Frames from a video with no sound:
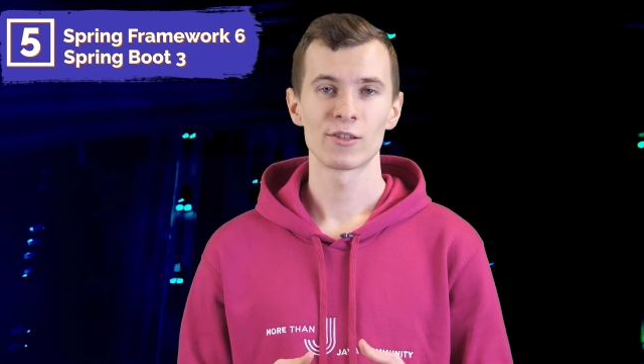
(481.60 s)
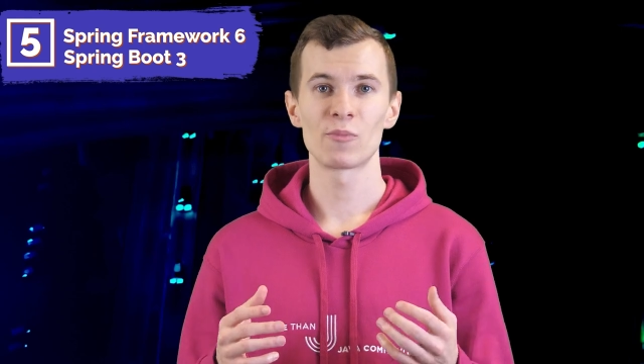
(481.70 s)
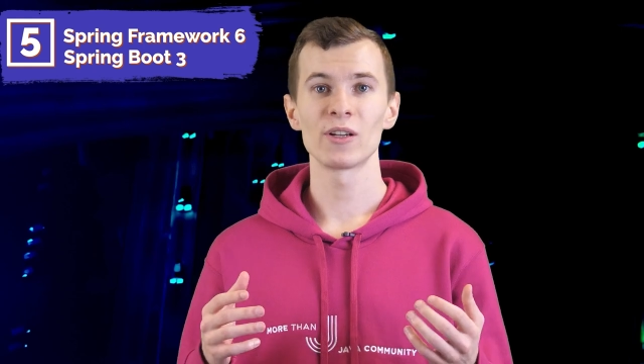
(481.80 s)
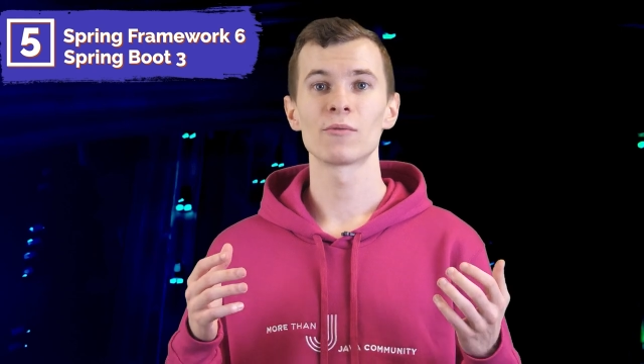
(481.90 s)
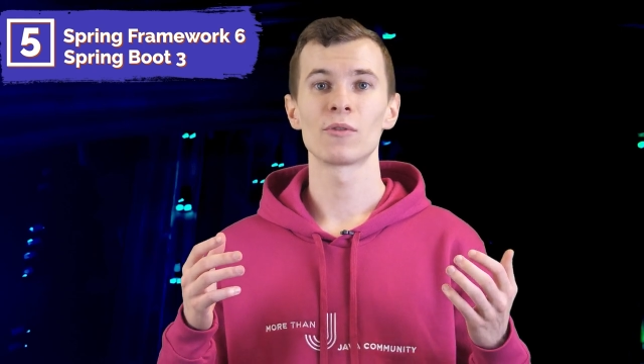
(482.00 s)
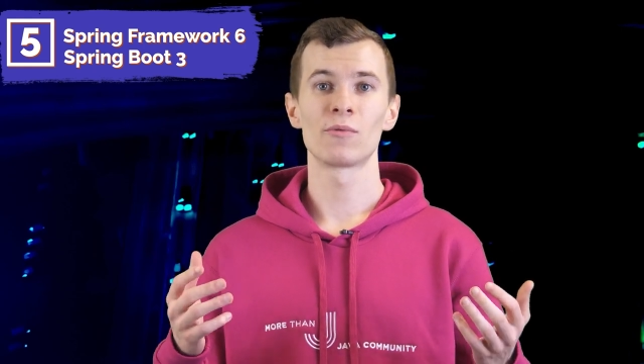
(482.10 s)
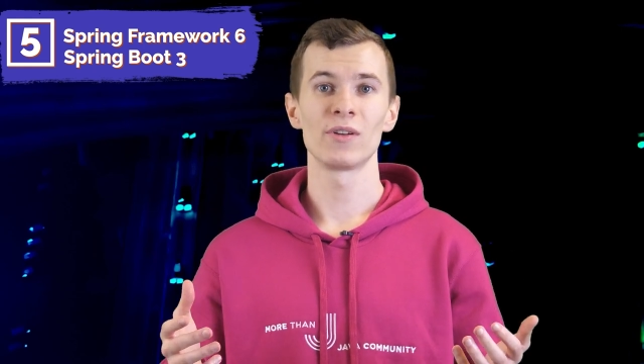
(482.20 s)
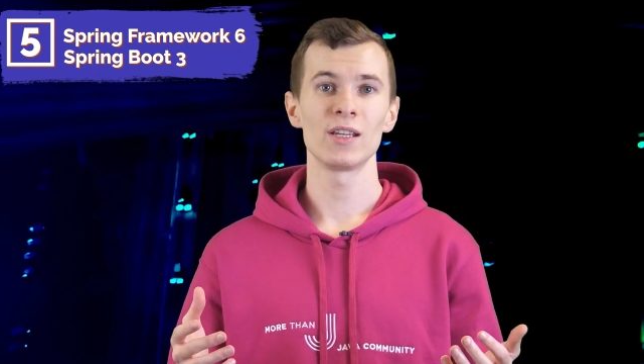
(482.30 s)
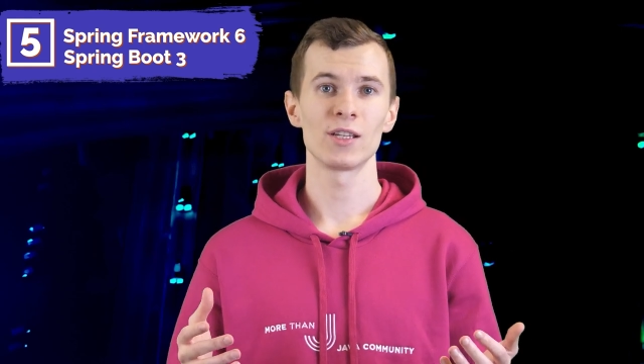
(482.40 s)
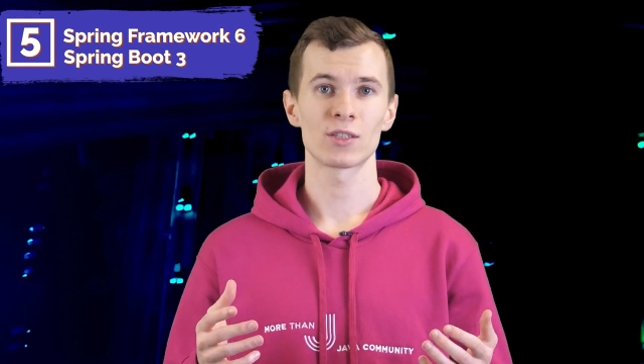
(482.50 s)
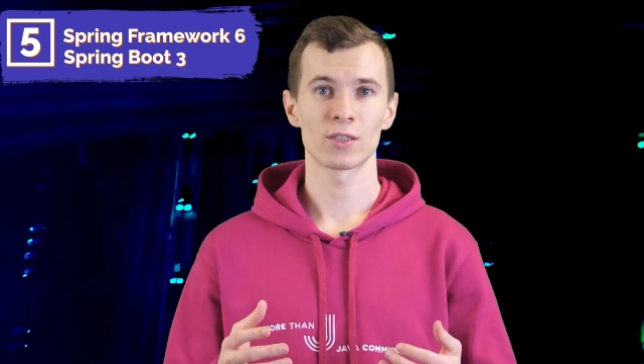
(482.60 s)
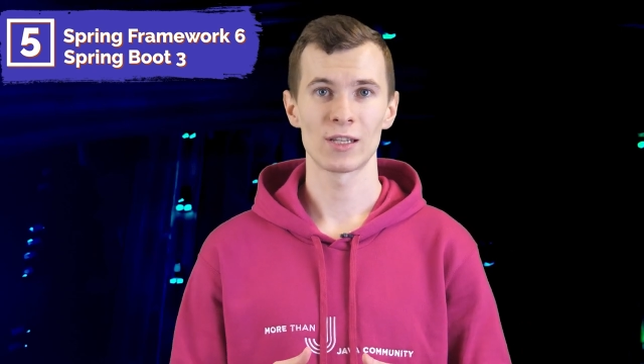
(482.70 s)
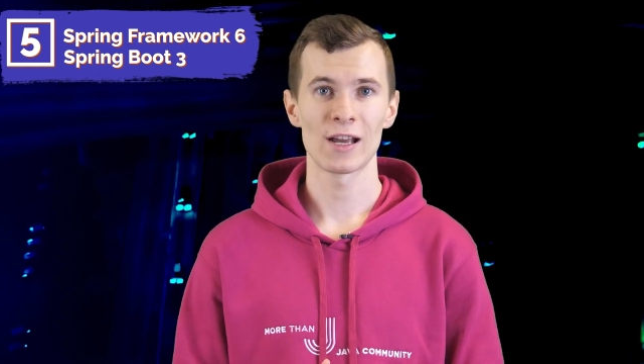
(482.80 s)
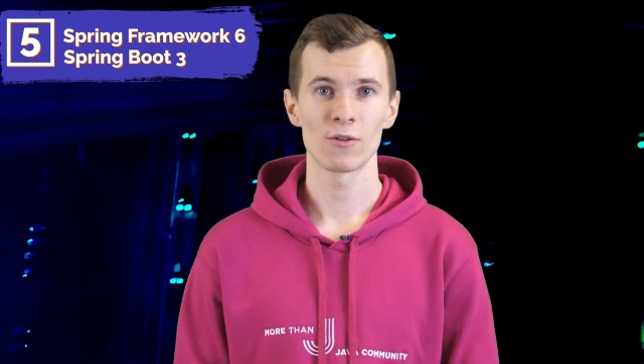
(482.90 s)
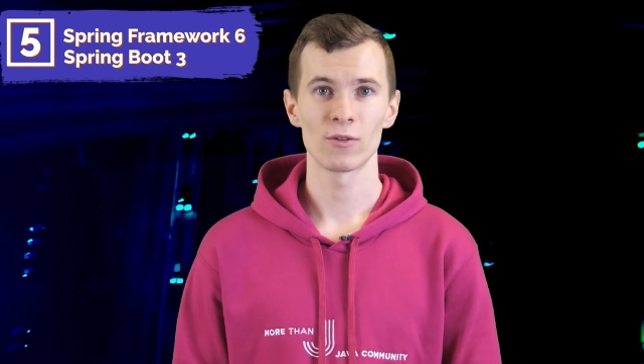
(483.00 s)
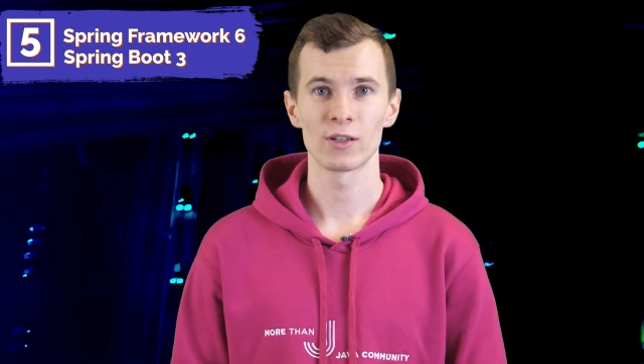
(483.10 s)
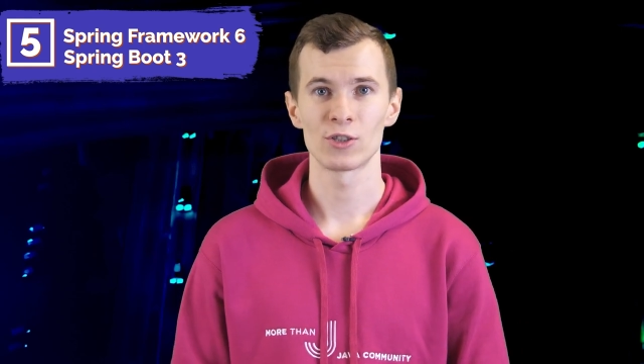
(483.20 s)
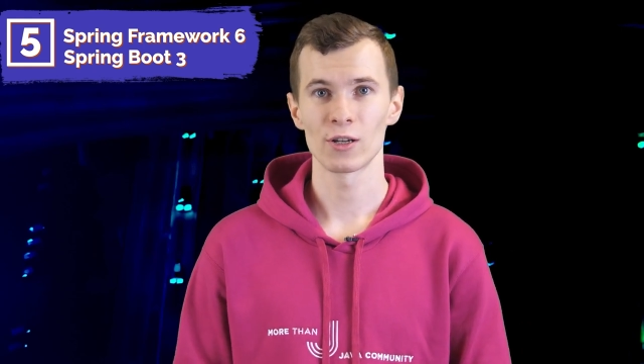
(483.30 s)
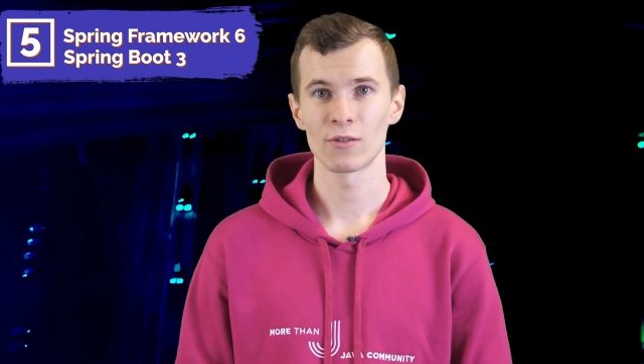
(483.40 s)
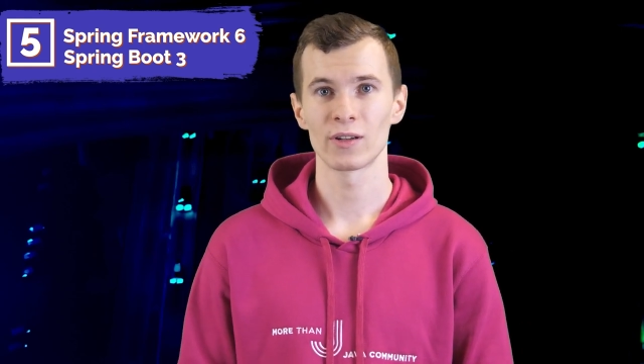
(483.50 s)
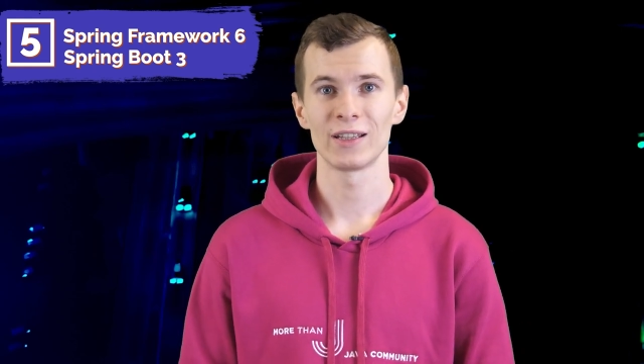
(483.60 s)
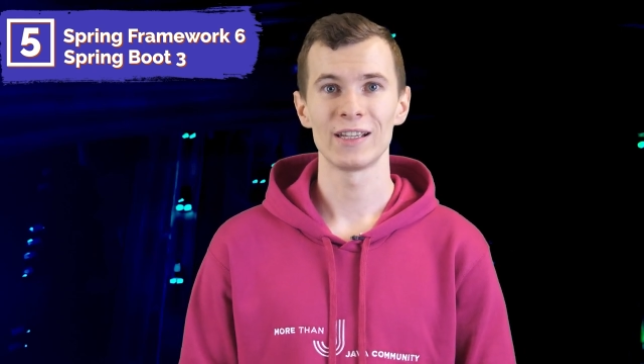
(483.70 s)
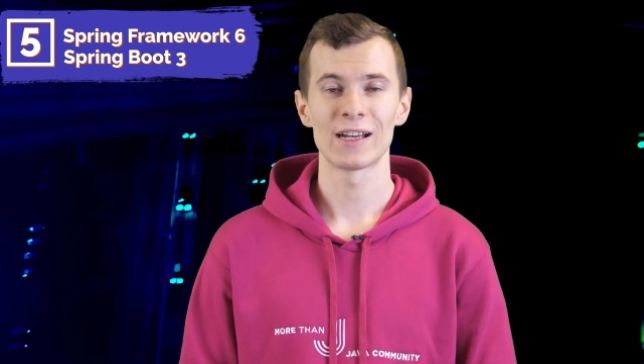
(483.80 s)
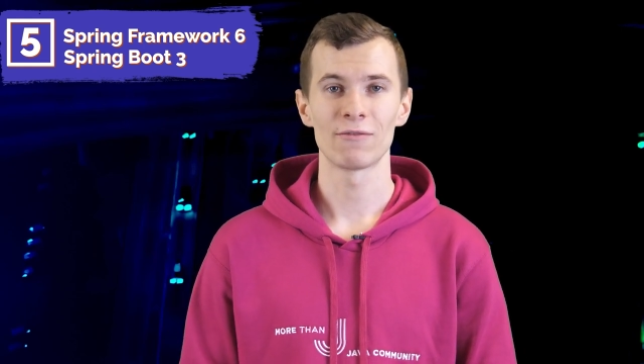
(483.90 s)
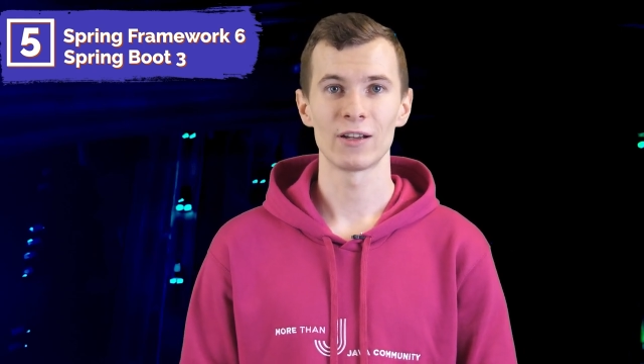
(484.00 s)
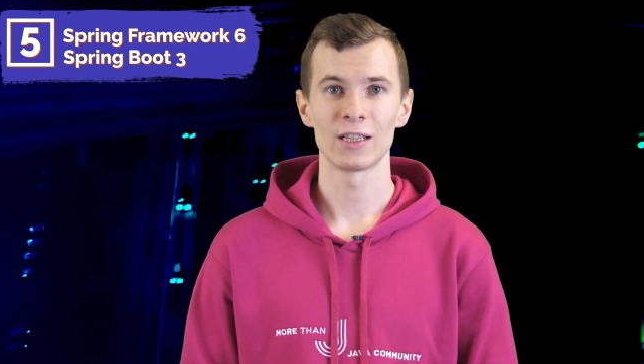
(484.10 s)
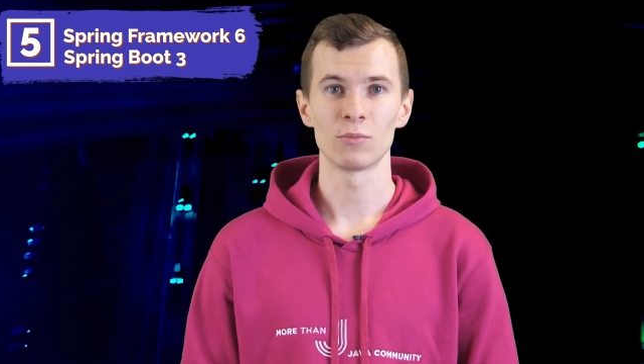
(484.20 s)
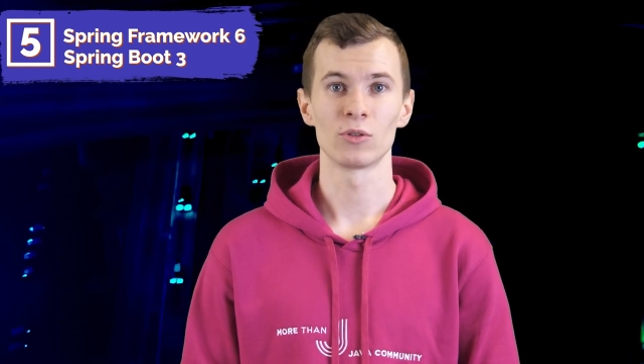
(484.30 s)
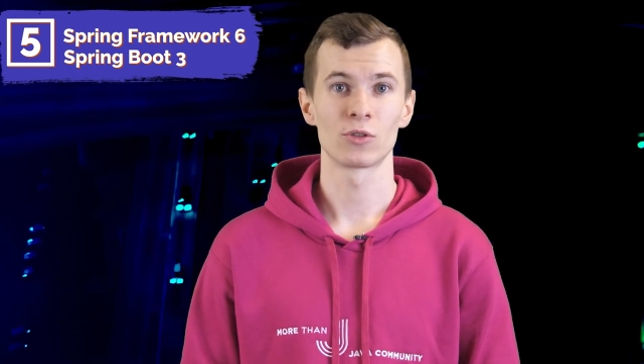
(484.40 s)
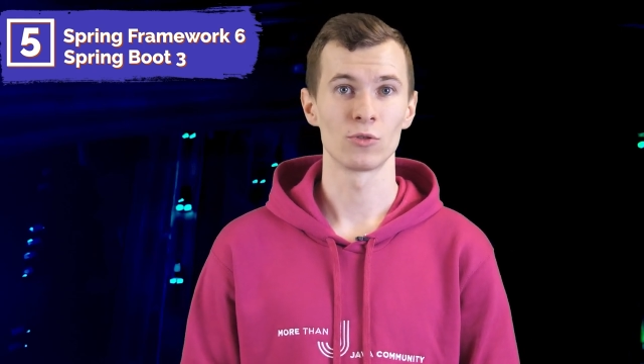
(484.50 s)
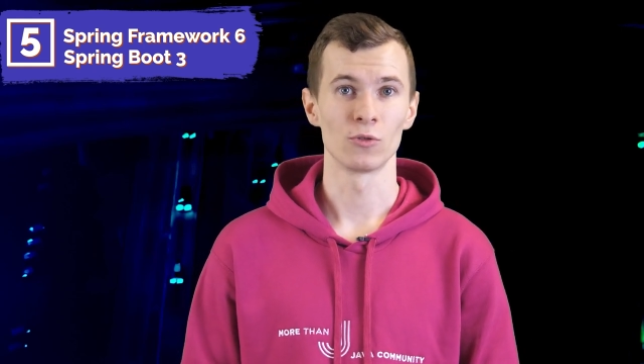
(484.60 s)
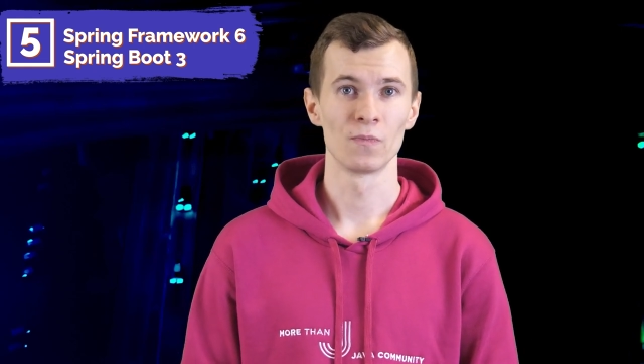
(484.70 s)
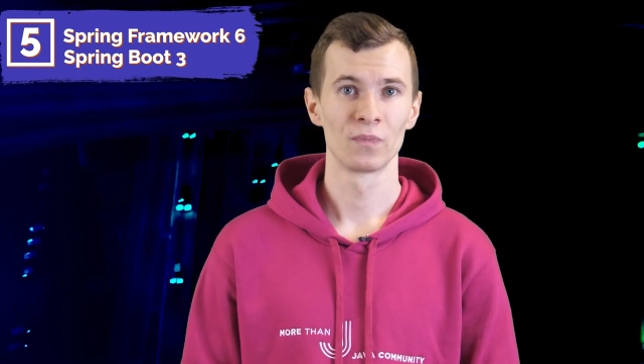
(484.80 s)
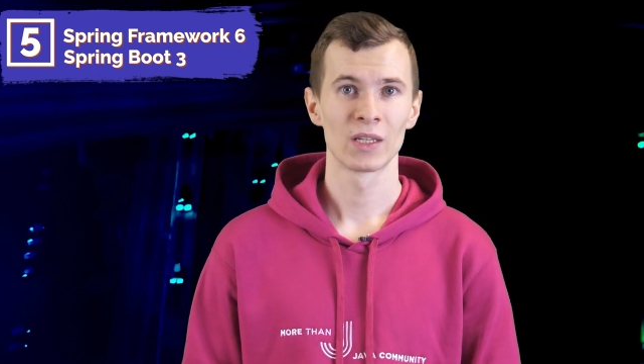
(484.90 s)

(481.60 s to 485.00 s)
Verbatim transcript: Spring Boot 3 is now generally available too.